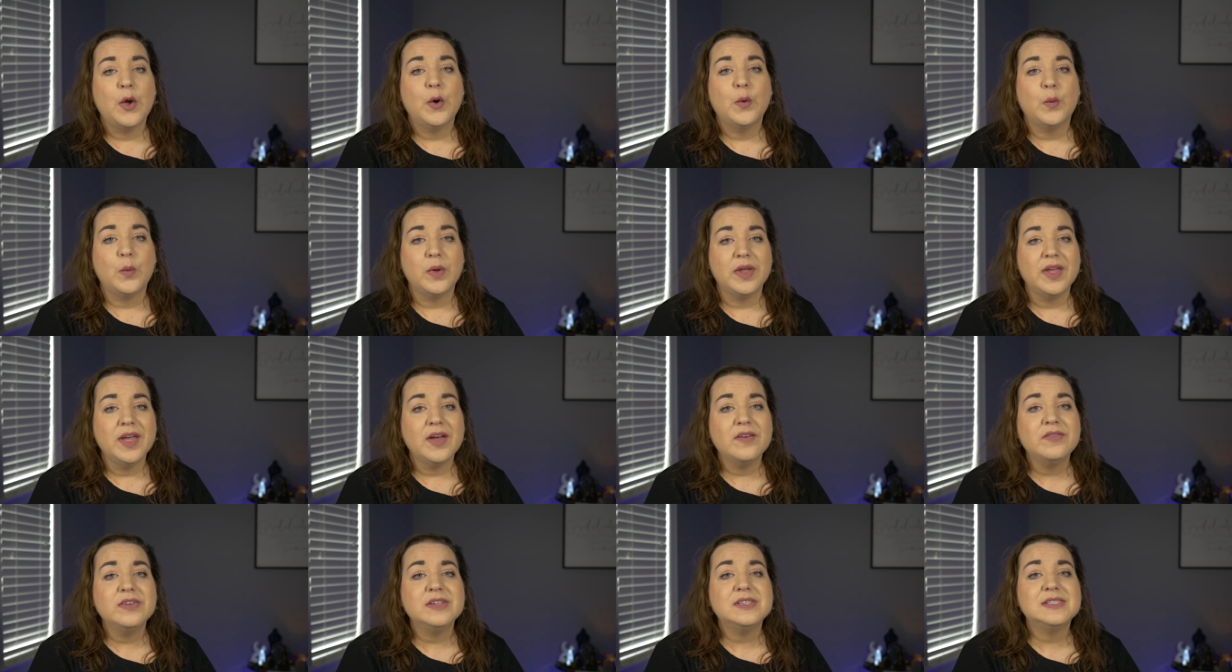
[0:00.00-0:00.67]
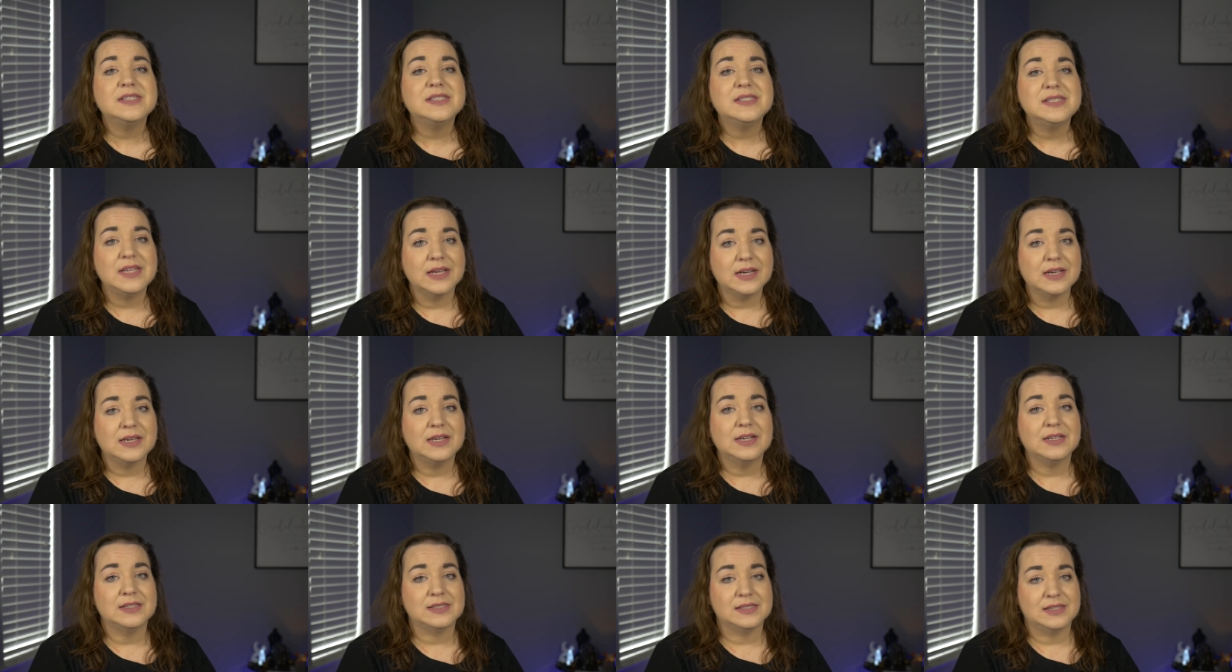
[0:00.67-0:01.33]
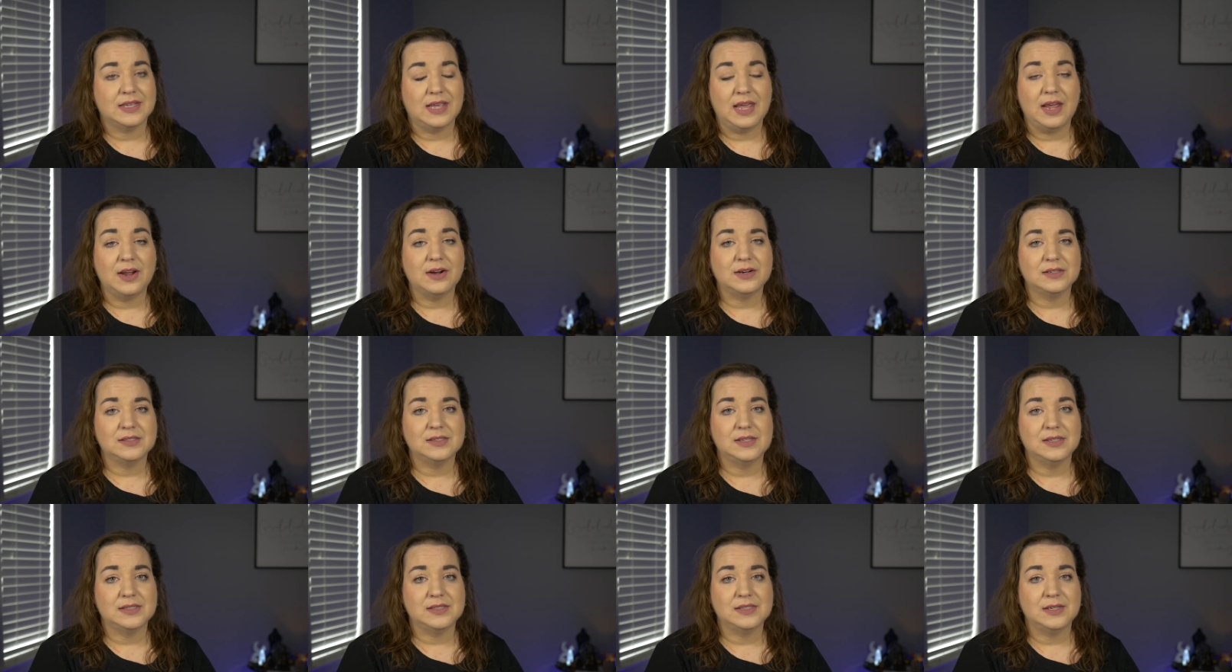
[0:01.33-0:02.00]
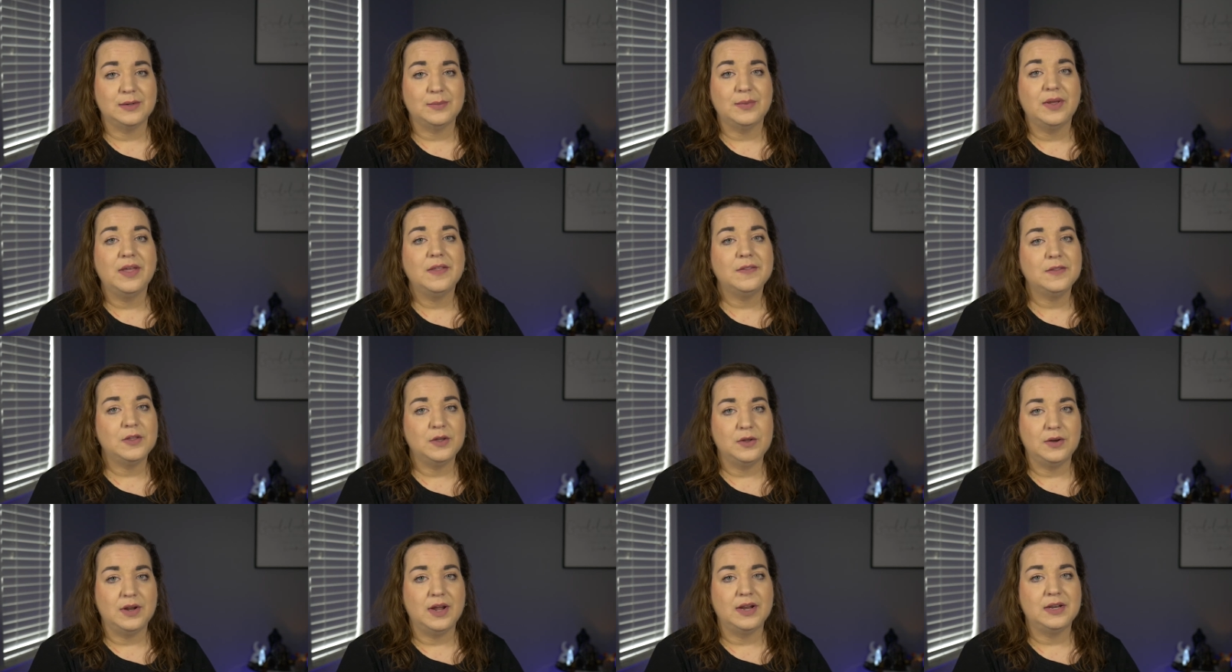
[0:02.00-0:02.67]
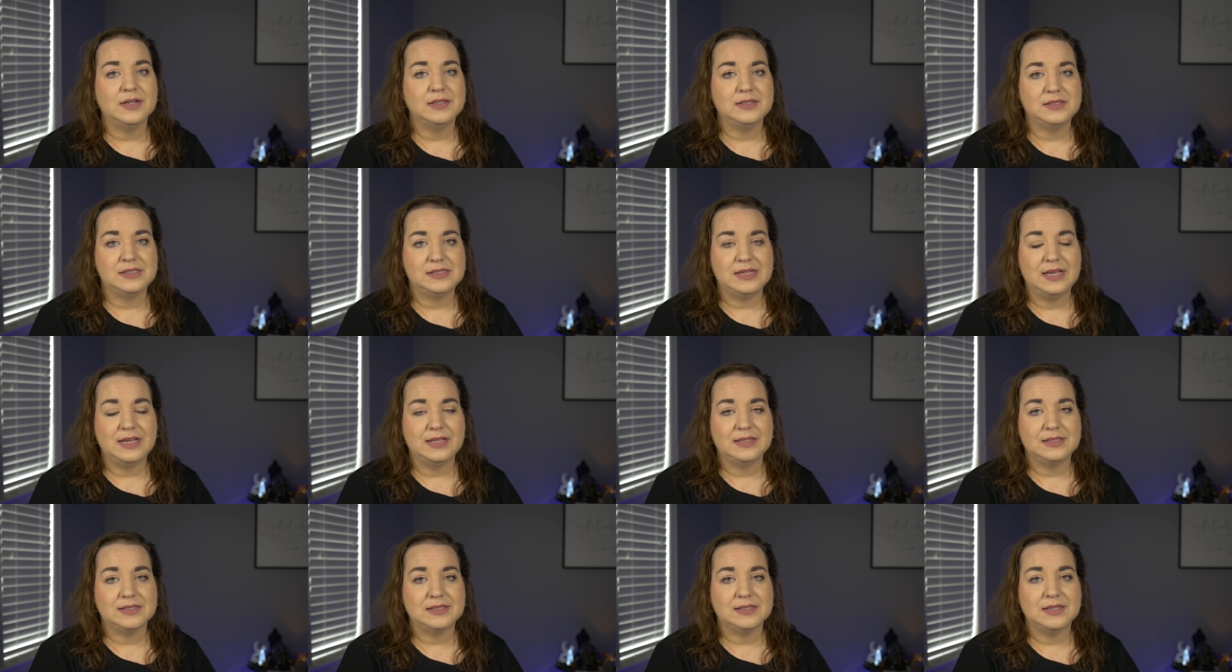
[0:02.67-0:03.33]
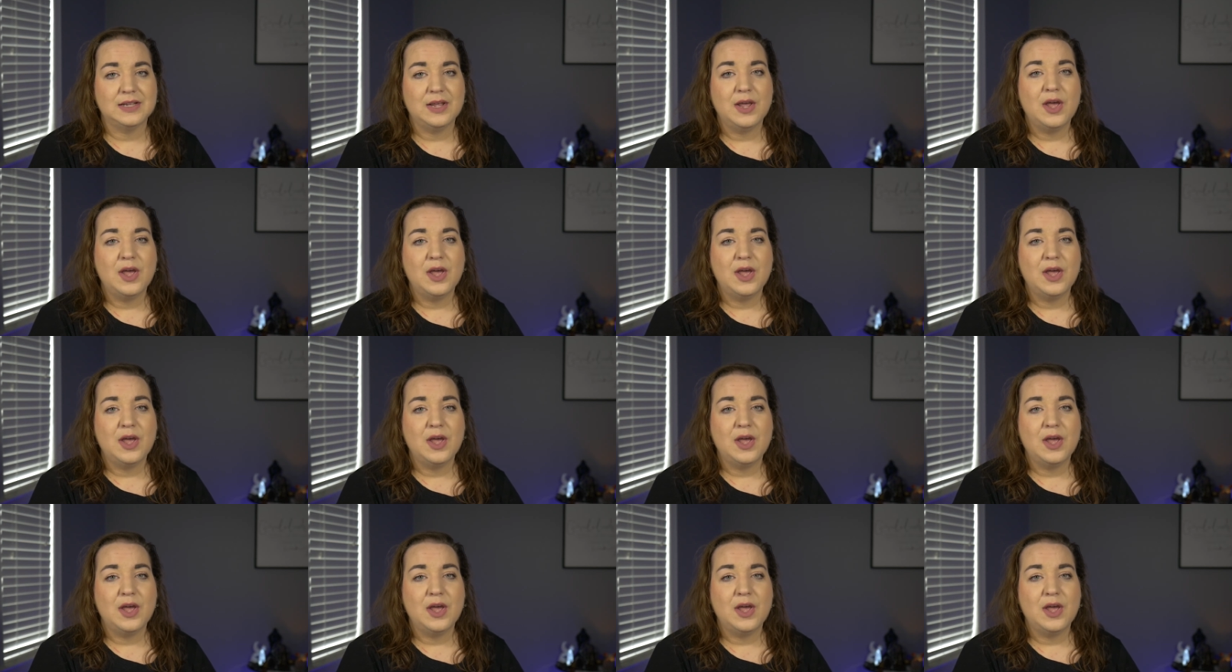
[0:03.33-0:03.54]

We have a sickness care system in the United States."